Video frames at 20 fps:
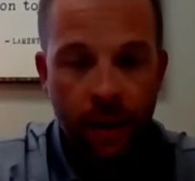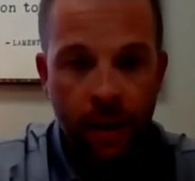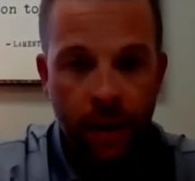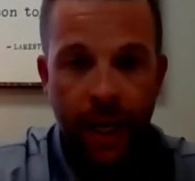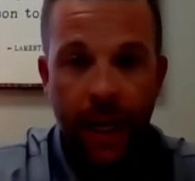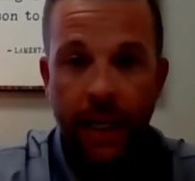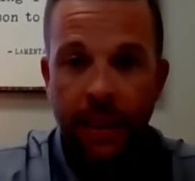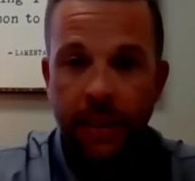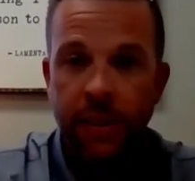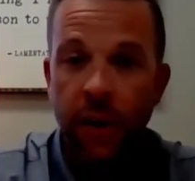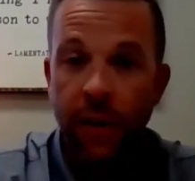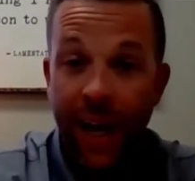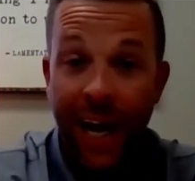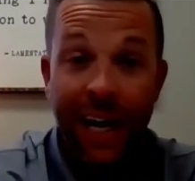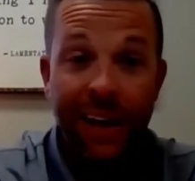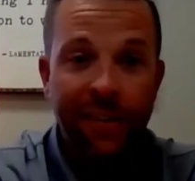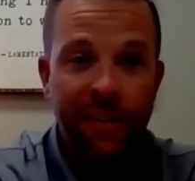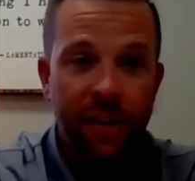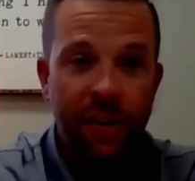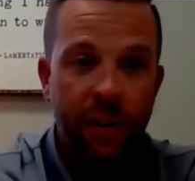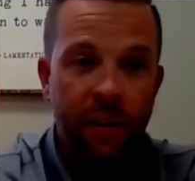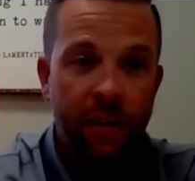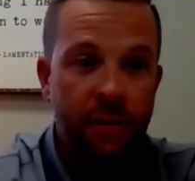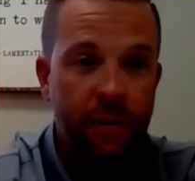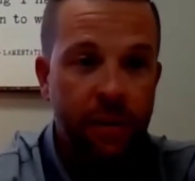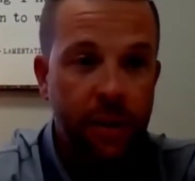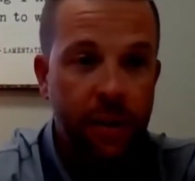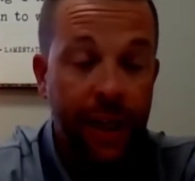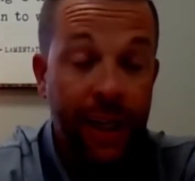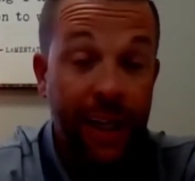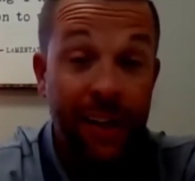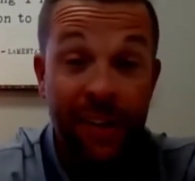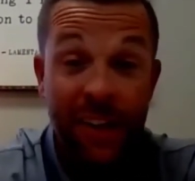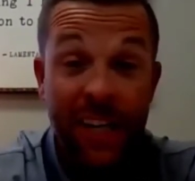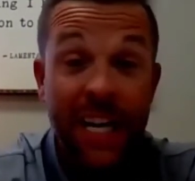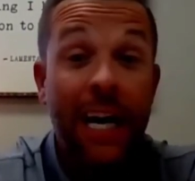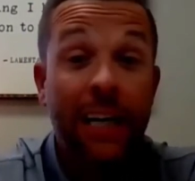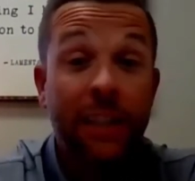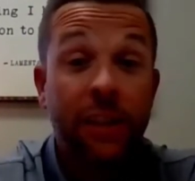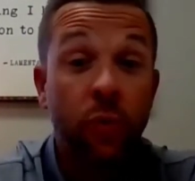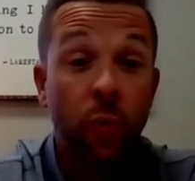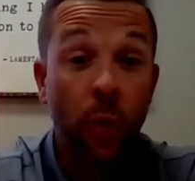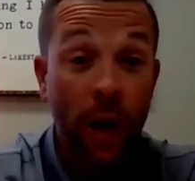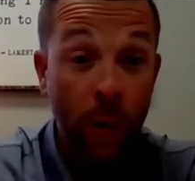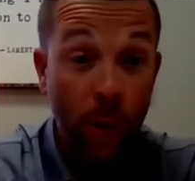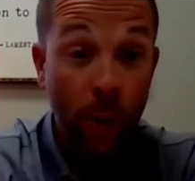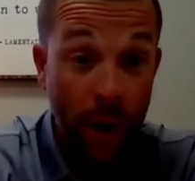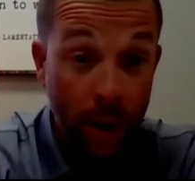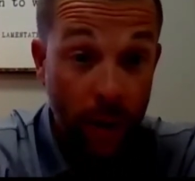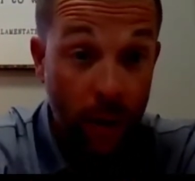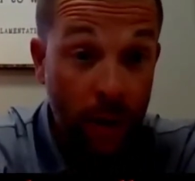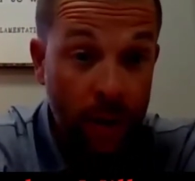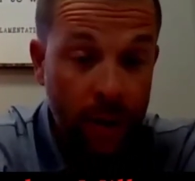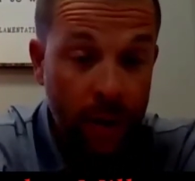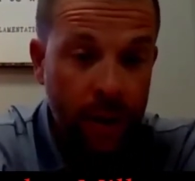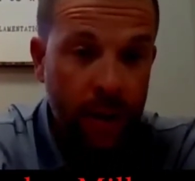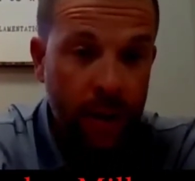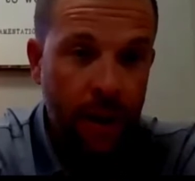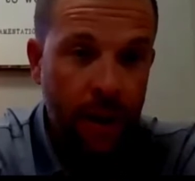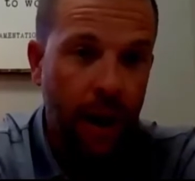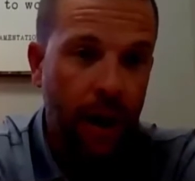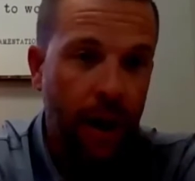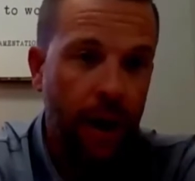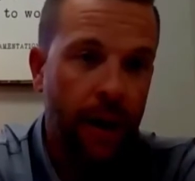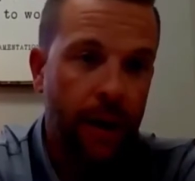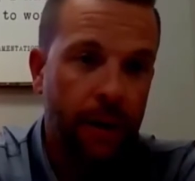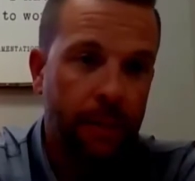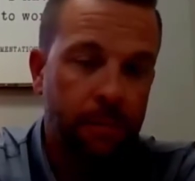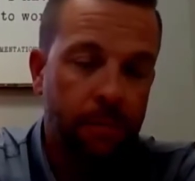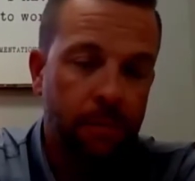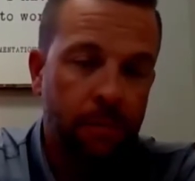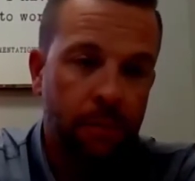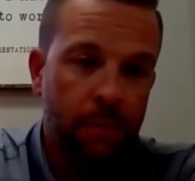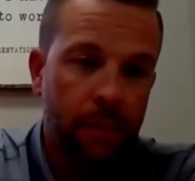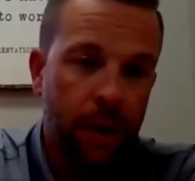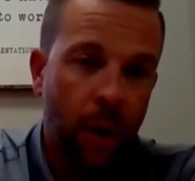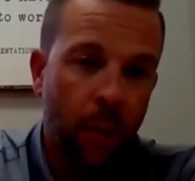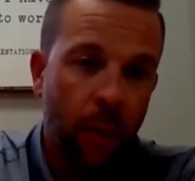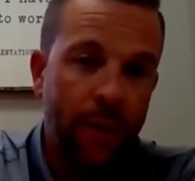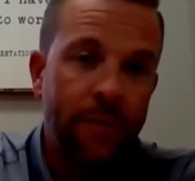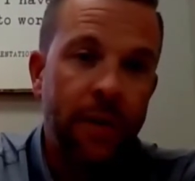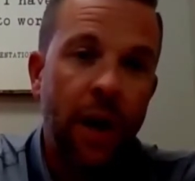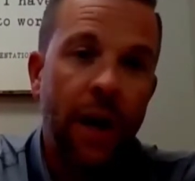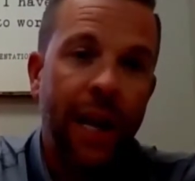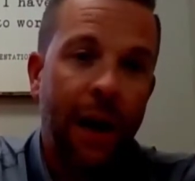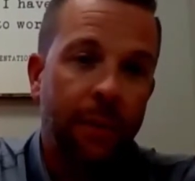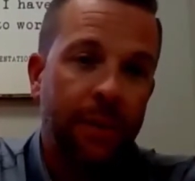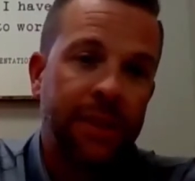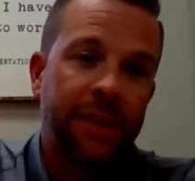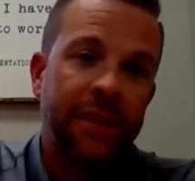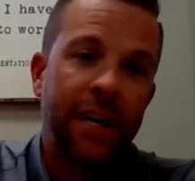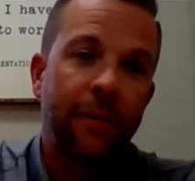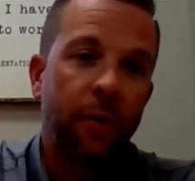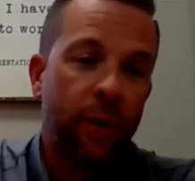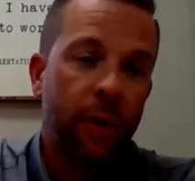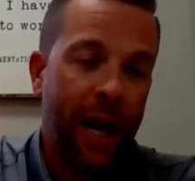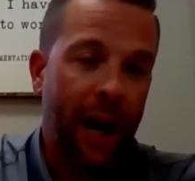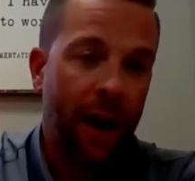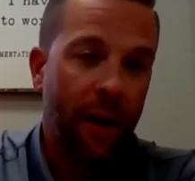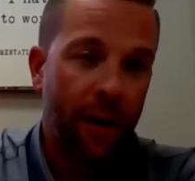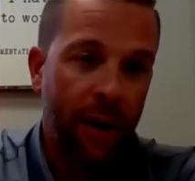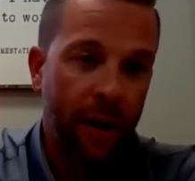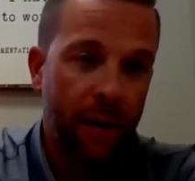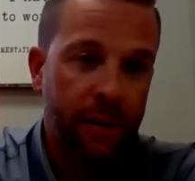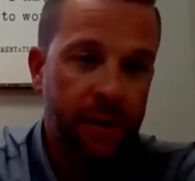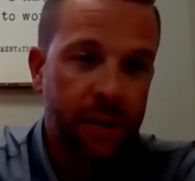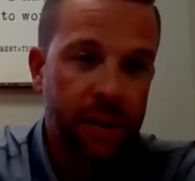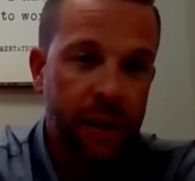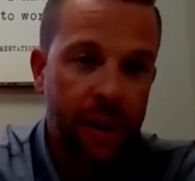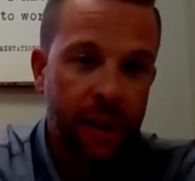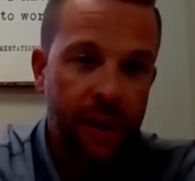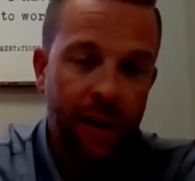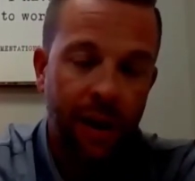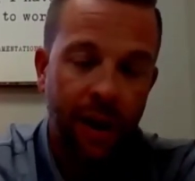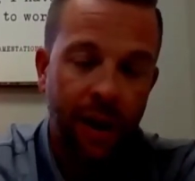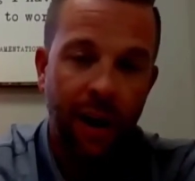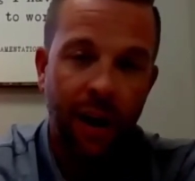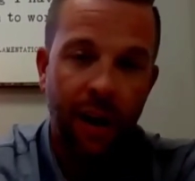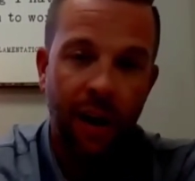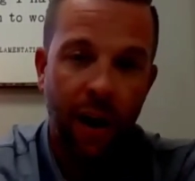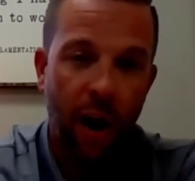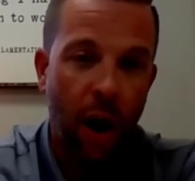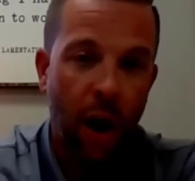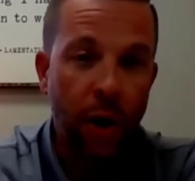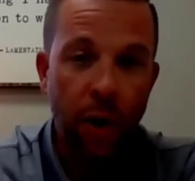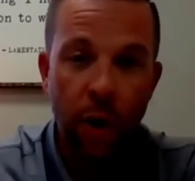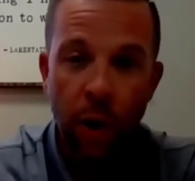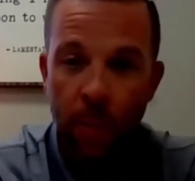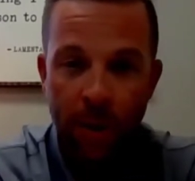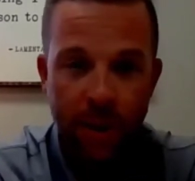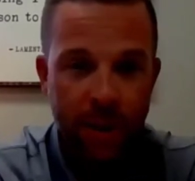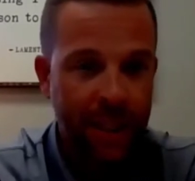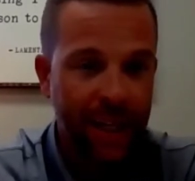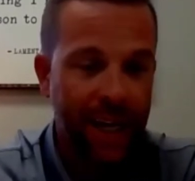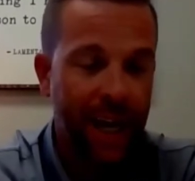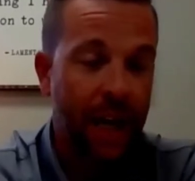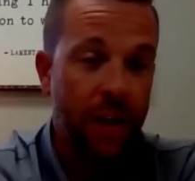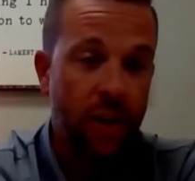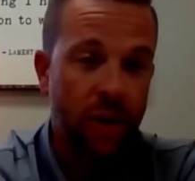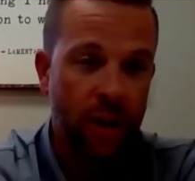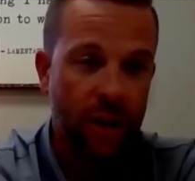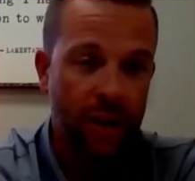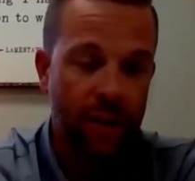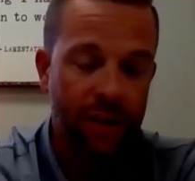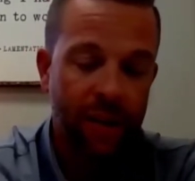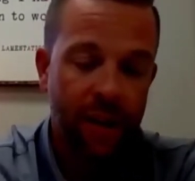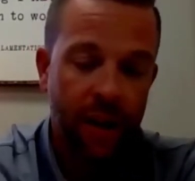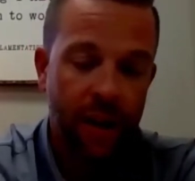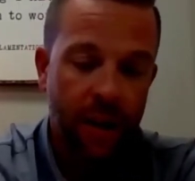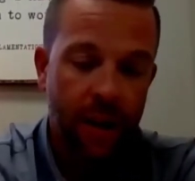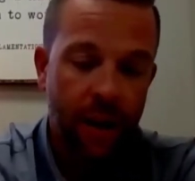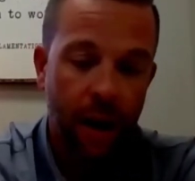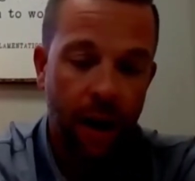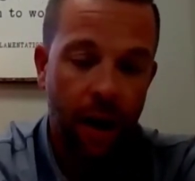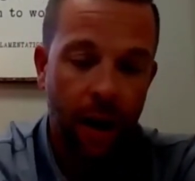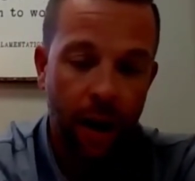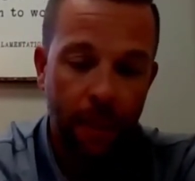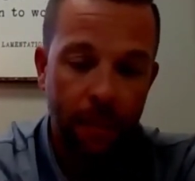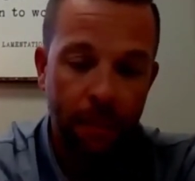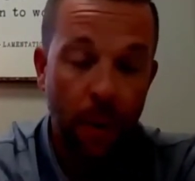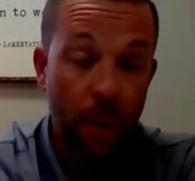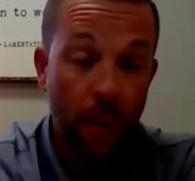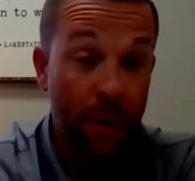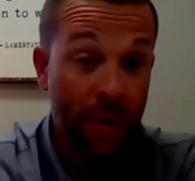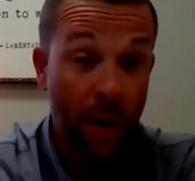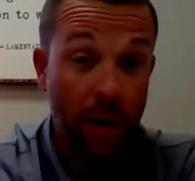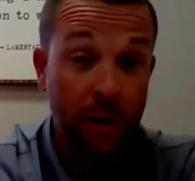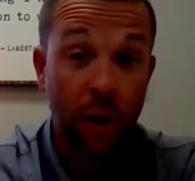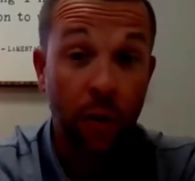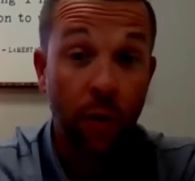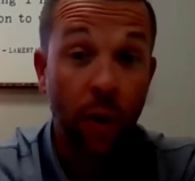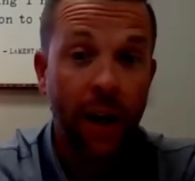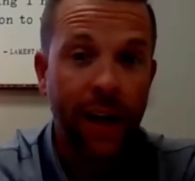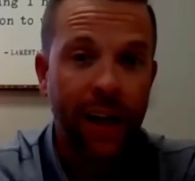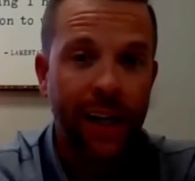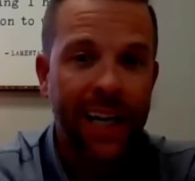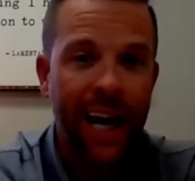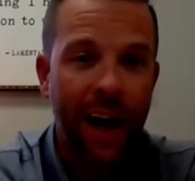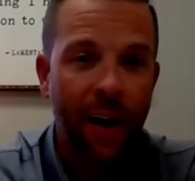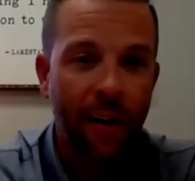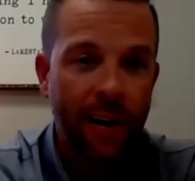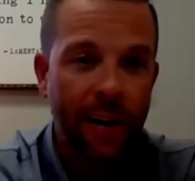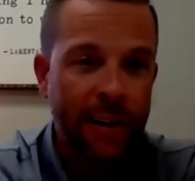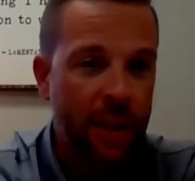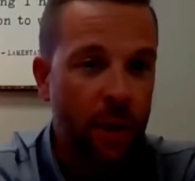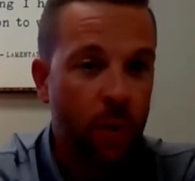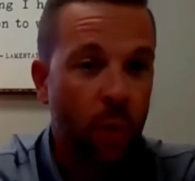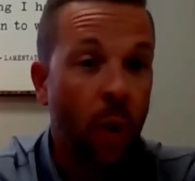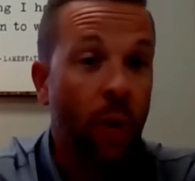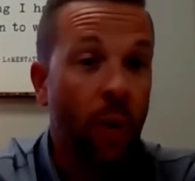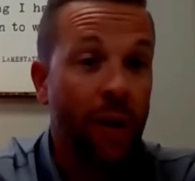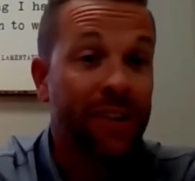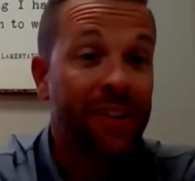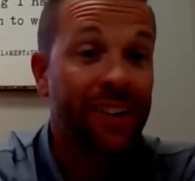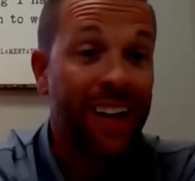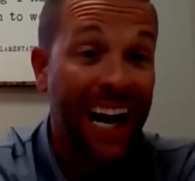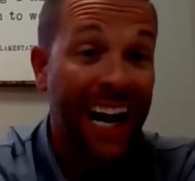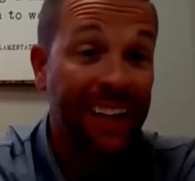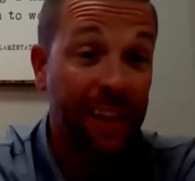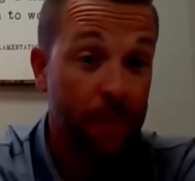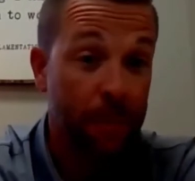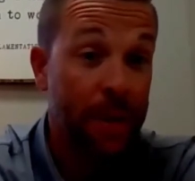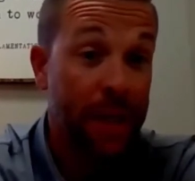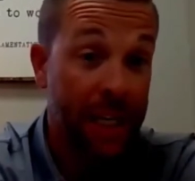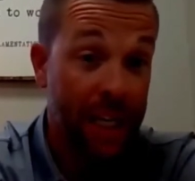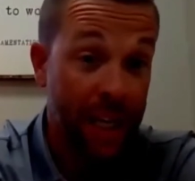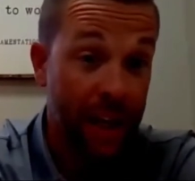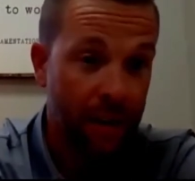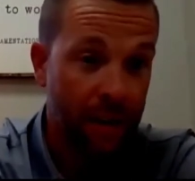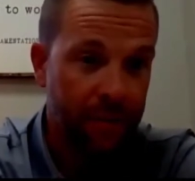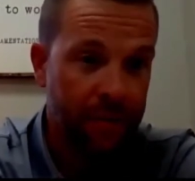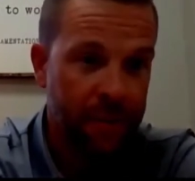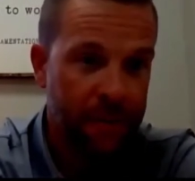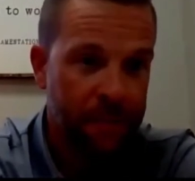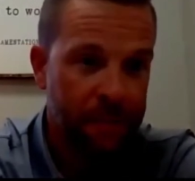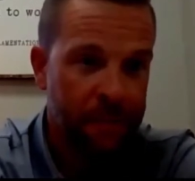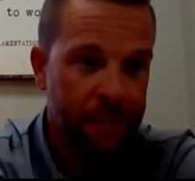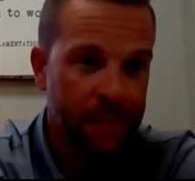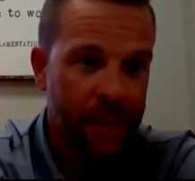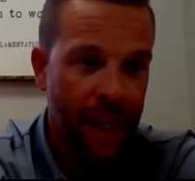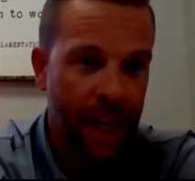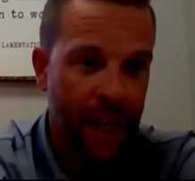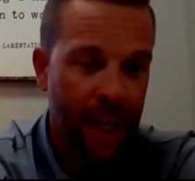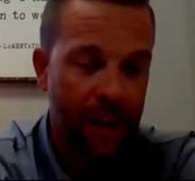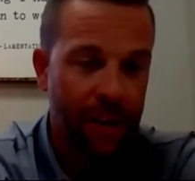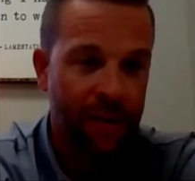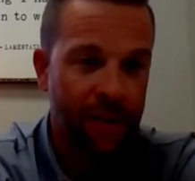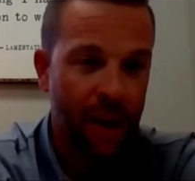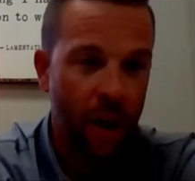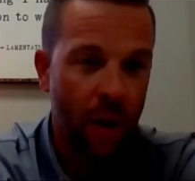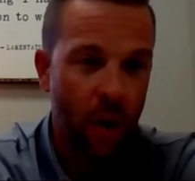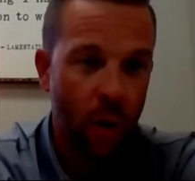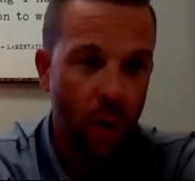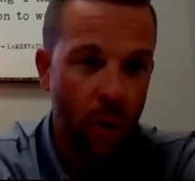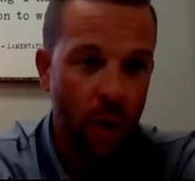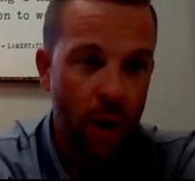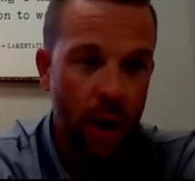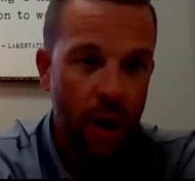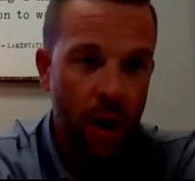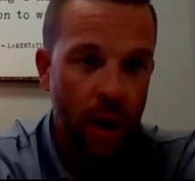Yeah, so the answer is yes, we will. We've done that with several carriers on numerous occasions, but we've also run into carriers that won't assign the PDF. And so